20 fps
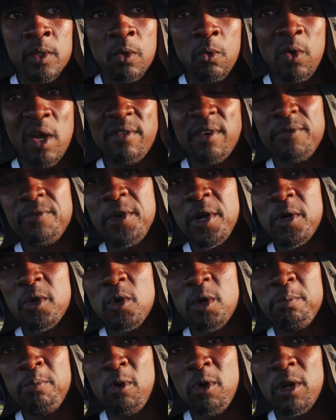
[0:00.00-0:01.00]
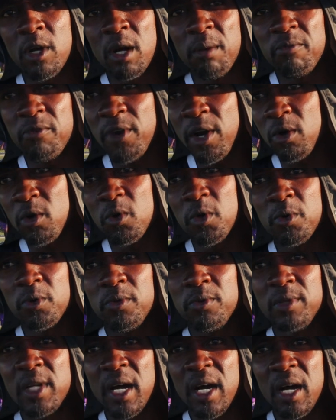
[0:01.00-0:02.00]
we have a very good program, very good
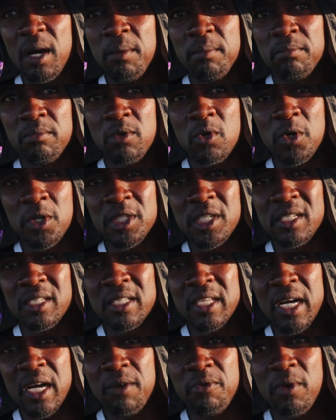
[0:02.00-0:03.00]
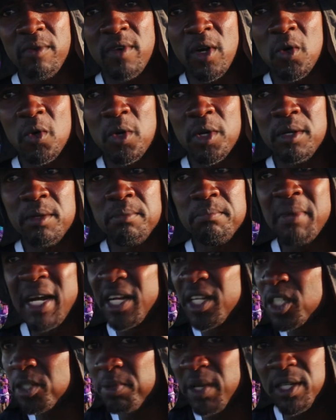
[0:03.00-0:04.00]
coaching staff. We have a good
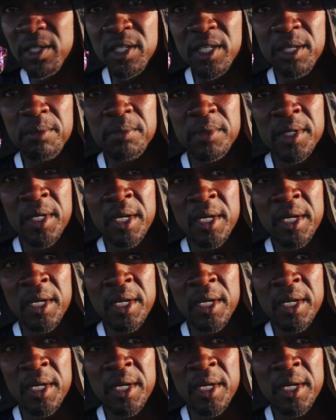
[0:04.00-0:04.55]
management team.